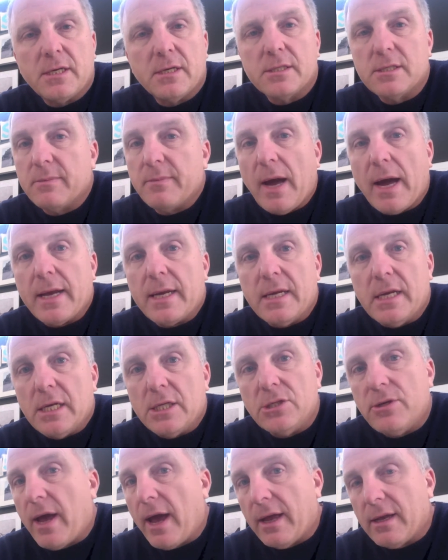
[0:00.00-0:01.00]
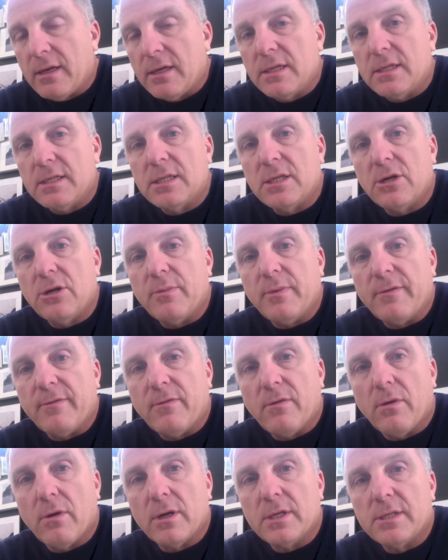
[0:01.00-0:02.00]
to some ideas you hadn't considered before,